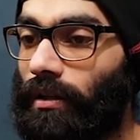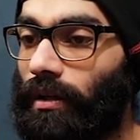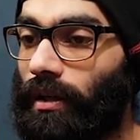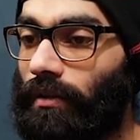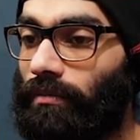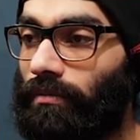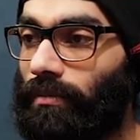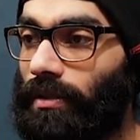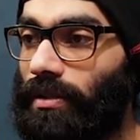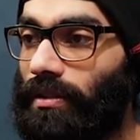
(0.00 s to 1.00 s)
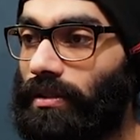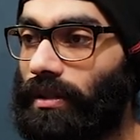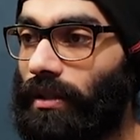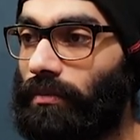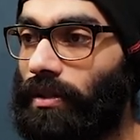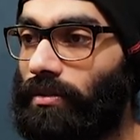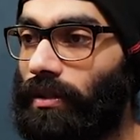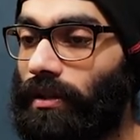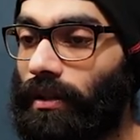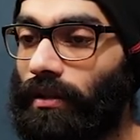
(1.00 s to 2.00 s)
and just the segments or
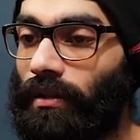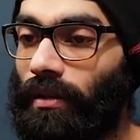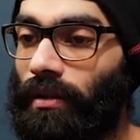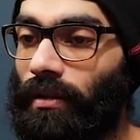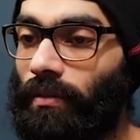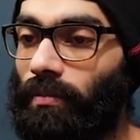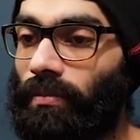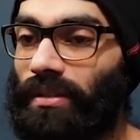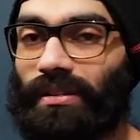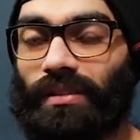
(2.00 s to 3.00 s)
anything, but this